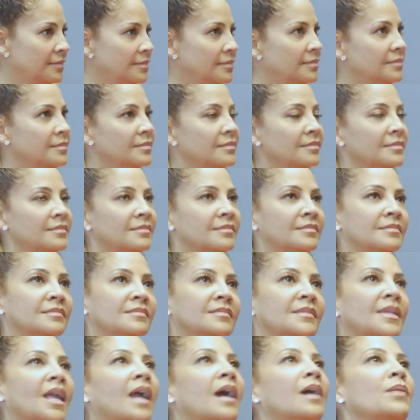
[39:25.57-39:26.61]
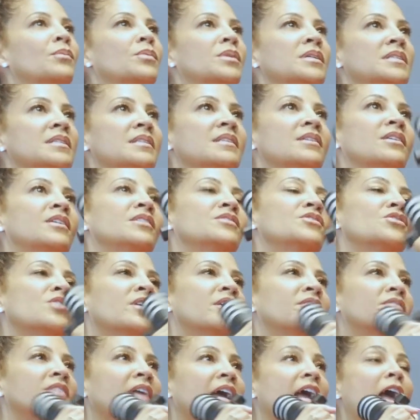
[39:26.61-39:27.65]
Mm, I was there on
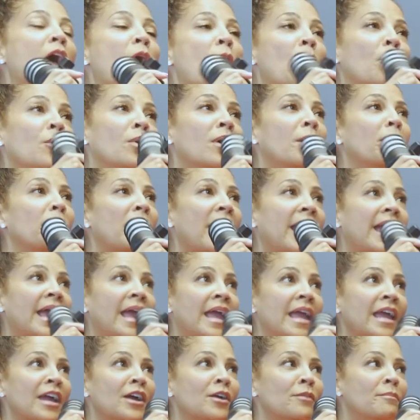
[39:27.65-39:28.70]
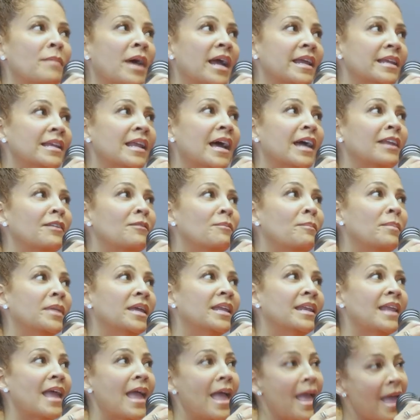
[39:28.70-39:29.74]
draft night. Well, my hair might not have
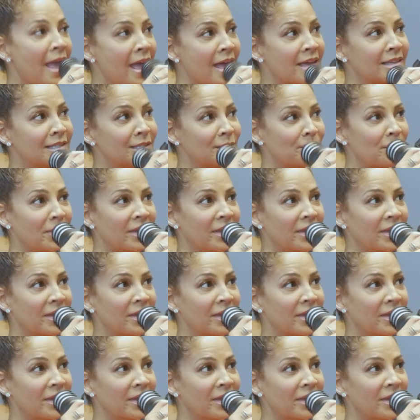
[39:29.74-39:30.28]
been as